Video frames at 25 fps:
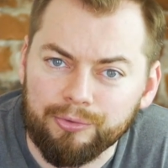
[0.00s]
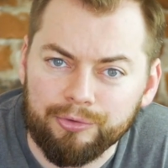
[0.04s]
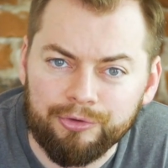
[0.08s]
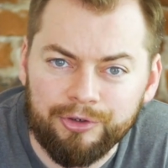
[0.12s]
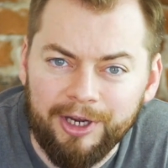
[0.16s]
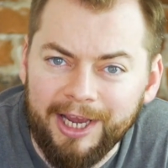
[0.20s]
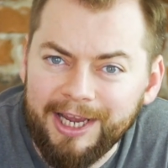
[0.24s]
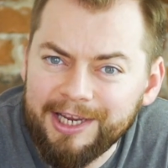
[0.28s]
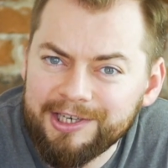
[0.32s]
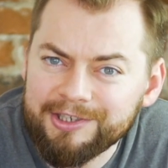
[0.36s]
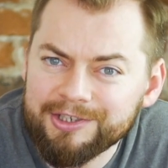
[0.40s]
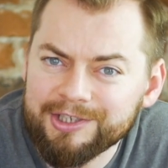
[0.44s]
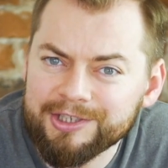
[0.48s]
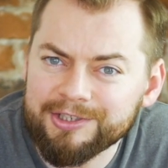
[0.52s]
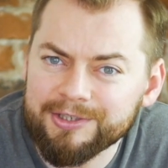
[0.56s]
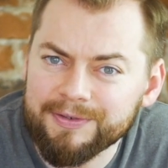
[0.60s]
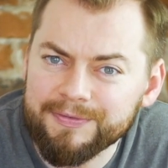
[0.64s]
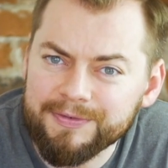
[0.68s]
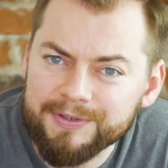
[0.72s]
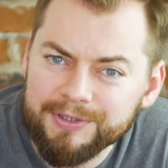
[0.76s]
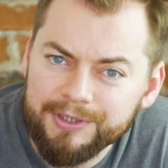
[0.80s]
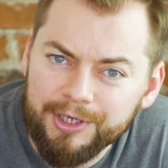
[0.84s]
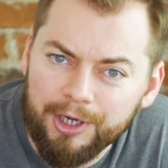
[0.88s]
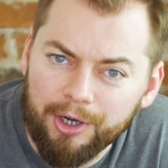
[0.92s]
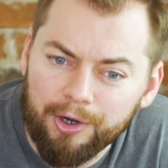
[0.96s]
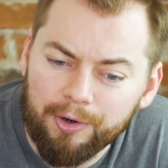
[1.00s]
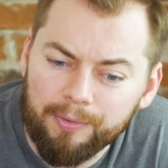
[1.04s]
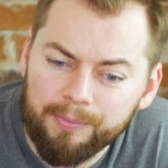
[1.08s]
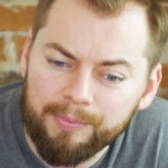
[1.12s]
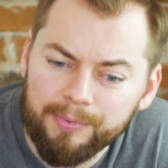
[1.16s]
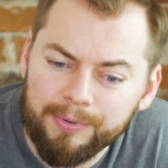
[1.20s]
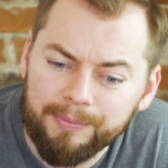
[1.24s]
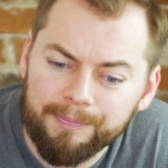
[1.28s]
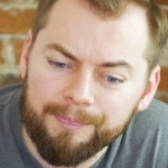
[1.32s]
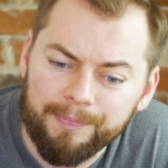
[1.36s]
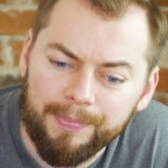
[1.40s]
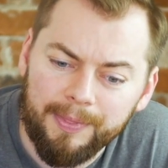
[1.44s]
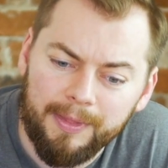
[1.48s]
Changes of
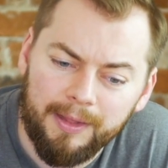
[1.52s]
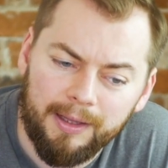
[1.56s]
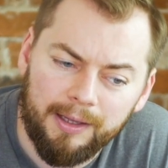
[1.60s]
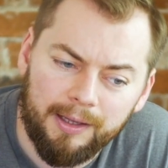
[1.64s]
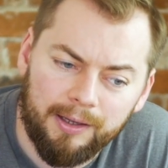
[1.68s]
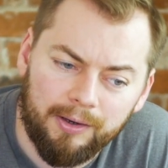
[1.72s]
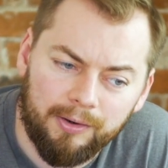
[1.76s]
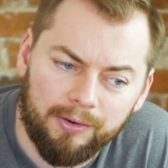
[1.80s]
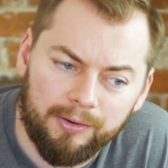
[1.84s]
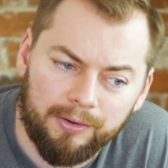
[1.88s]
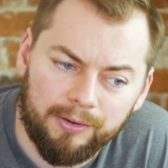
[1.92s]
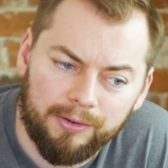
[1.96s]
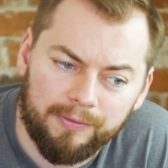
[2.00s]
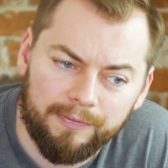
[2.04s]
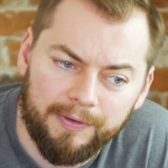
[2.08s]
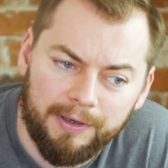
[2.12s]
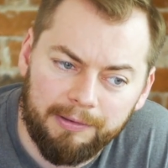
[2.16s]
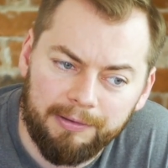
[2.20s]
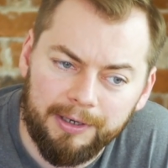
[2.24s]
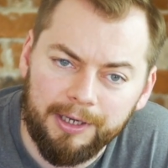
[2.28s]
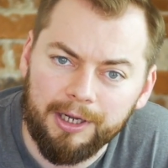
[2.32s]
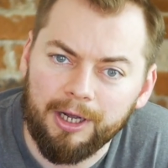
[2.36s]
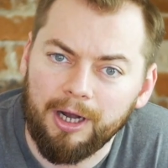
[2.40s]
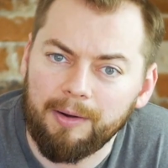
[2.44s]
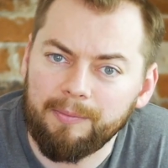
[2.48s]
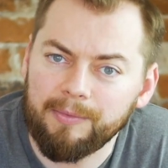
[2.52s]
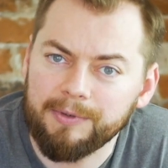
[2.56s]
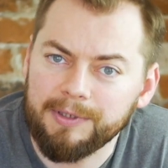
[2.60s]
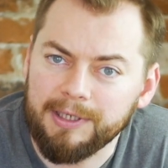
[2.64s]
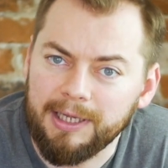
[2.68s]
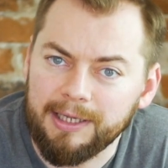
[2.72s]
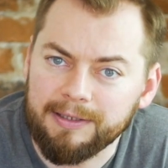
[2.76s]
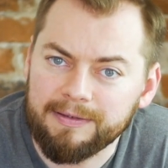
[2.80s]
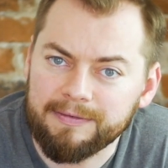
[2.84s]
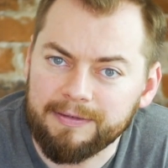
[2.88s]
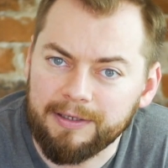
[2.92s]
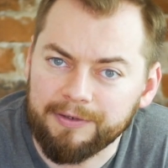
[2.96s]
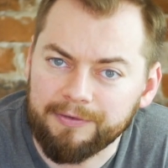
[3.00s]
scope are very common
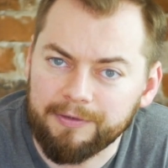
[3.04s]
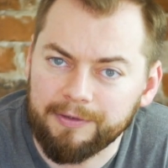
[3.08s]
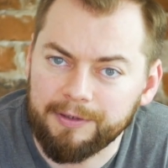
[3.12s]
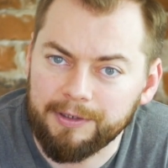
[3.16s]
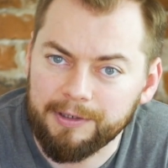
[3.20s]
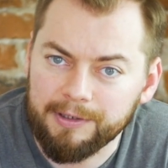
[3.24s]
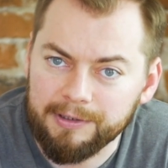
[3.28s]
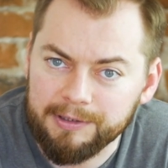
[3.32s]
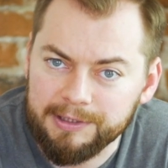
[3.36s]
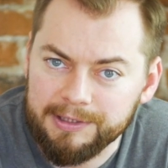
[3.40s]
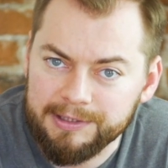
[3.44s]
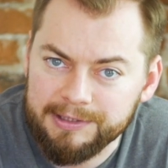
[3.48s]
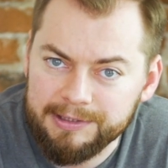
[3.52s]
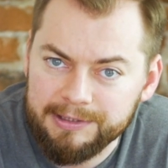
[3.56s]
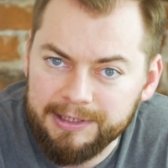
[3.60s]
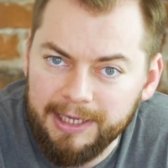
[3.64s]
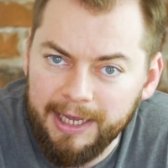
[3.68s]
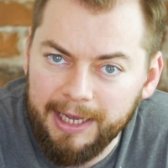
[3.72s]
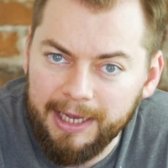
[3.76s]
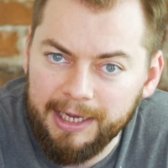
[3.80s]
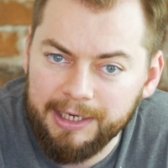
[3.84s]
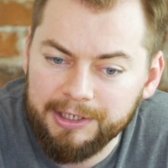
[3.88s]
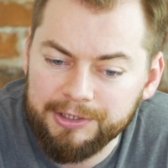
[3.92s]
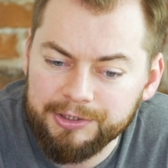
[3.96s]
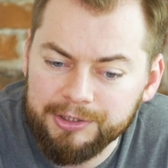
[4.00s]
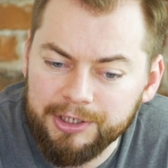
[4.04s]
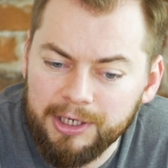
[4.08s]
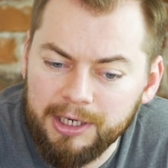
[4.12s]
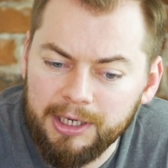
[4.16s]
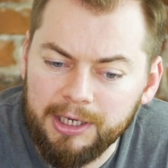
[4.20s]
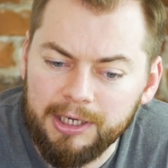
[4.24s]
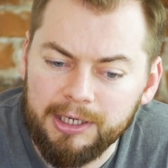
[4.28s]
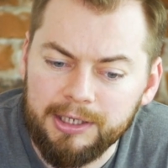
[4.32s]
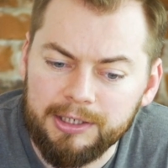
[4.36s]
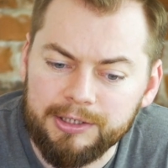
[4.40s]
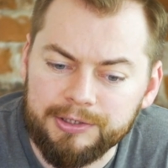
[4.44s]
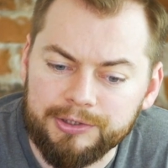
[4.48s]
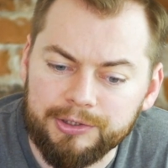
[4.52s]
at such an early stage,
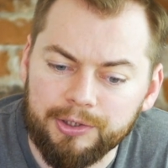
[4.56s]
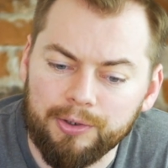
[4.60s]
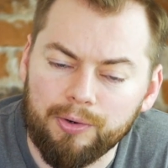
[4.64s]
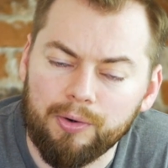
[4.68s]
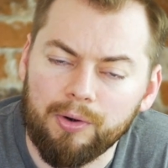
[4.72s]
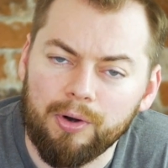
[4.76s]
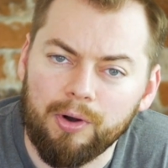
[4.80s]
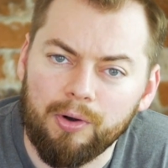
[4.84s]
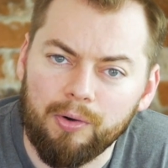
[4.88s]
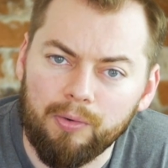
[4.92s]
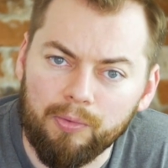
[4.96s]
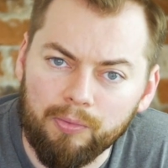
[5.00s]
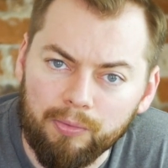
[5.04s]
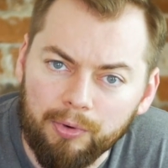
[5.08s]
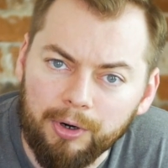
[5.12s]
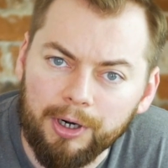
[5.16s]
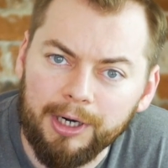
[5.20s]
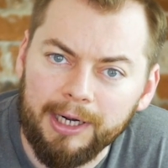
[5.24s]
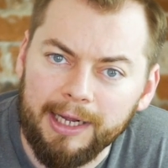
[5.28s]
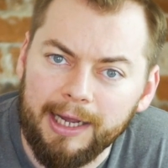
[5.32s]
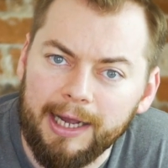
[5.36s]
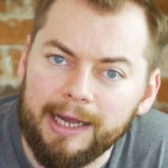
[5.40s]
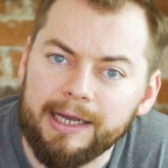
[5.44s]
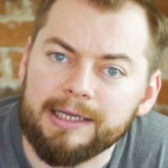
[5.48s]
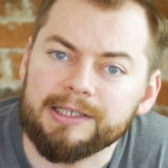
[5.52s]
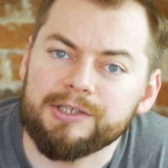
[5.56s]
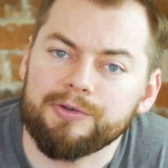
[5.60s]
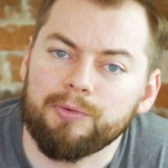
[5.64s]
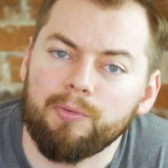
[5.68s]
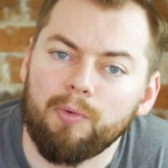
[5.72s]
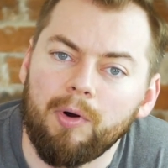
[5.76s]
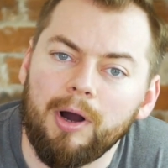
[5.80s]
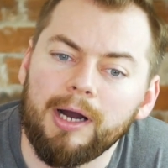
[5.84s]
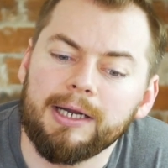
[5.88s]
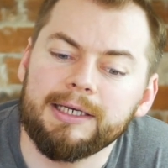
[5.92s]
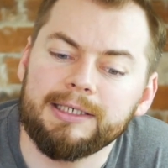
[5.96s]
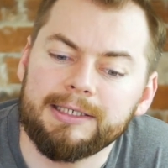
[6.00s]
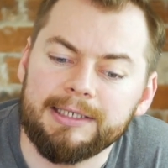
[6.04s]
so work as
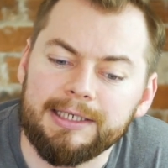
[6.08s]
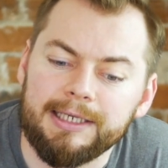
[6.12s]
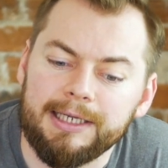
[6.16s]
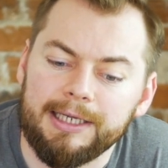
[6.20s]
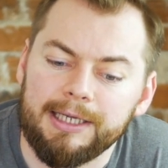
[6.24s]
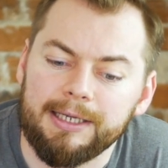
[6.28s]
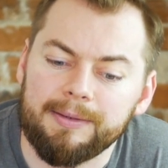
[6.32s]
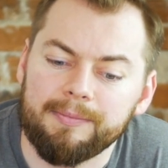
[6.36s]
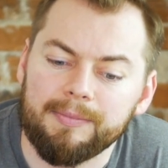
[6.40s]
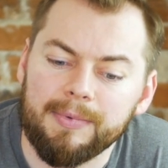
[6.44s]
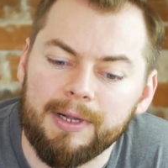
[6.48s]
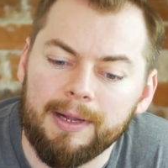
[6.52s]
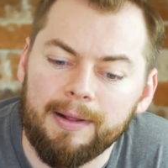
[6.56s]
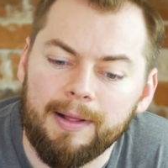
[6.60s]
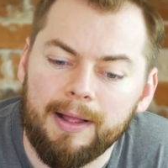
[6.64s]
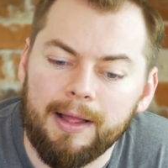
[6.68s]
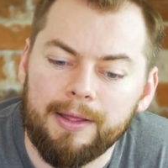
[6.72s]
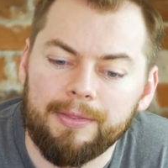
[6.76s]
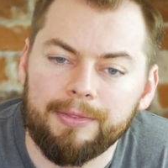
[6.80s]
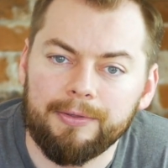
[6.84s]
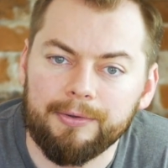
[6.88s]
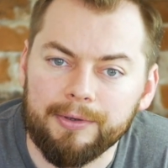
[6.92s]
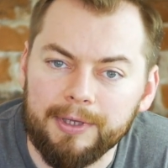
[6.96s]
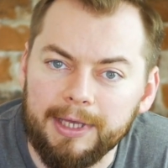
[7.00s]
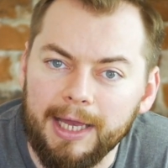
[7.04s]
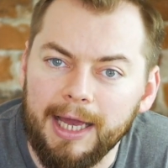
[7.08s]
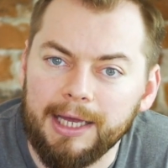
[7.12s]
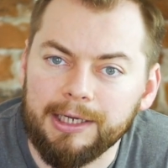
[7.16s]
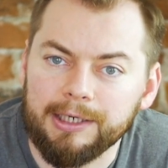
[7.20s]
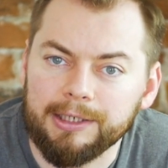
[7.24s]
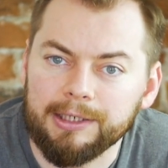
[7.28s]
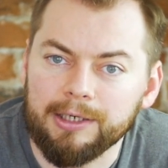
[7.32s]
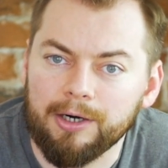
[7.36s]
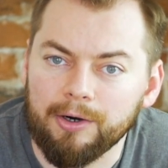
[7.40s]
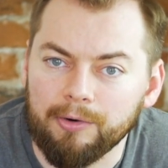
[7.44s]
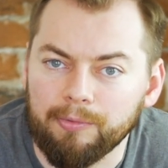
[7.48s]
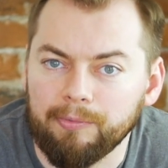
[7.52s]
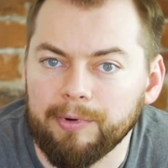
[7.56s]
one team
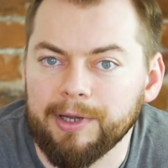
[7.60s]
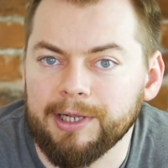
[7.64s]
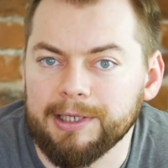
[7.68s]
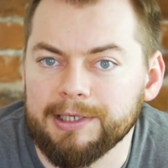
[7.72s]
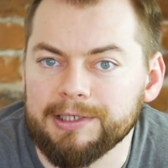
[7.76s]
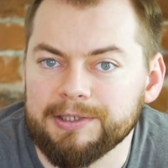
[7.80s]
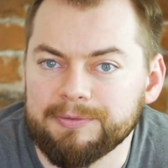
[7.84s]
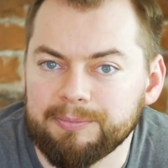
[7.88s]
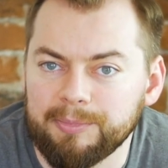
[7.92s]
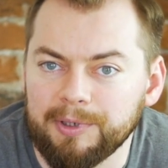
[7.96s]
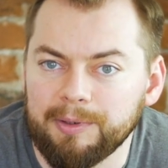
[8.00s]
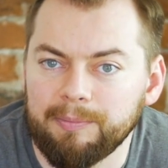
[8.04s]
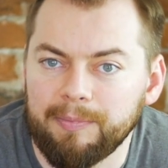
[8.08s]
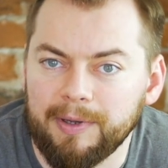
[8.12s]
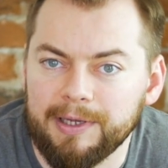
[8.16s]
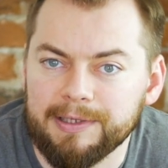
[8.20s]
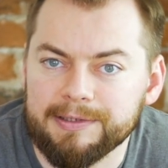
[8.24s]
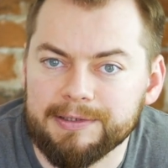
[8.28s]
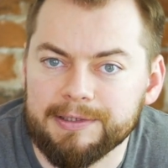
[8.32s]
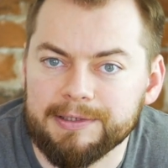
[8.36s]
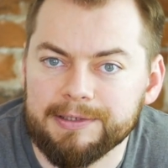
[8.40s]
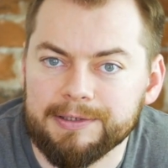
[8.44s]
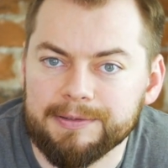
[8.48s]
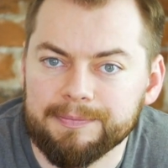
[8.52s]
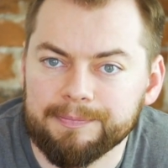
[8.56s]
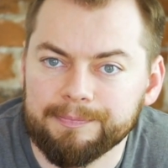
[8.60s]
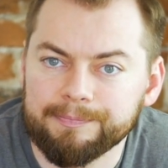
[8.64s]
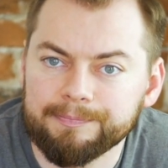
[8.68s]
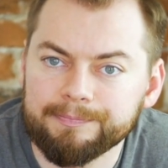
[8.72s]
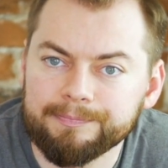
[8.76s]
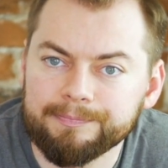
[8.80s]
together on weekly sprint basis.